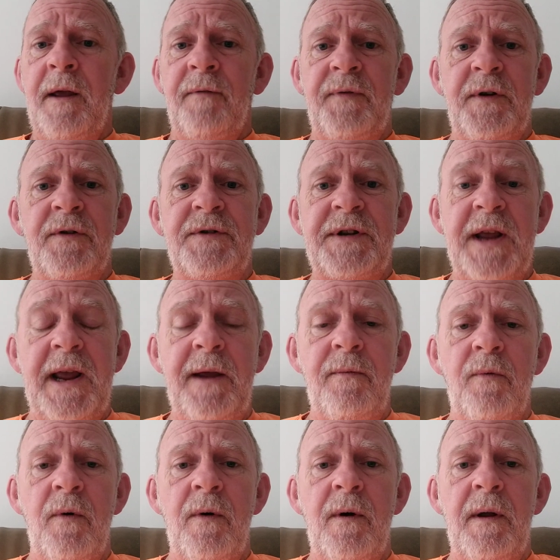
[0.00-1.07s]
if you see
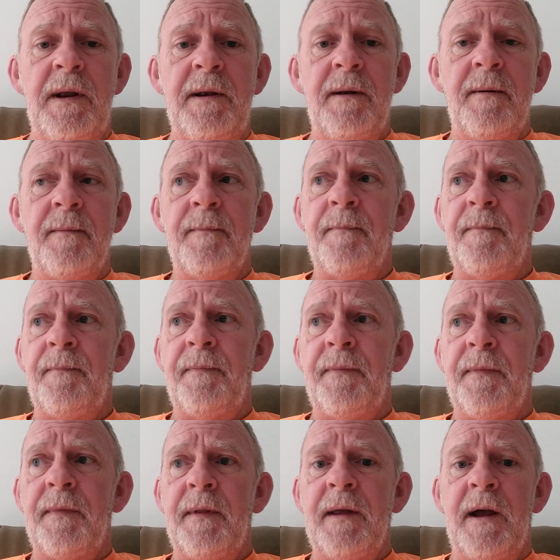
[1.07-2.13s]
one,
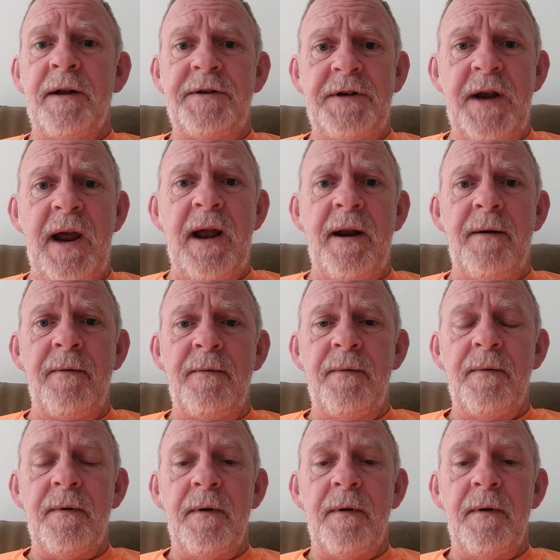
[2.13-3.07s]
a channel,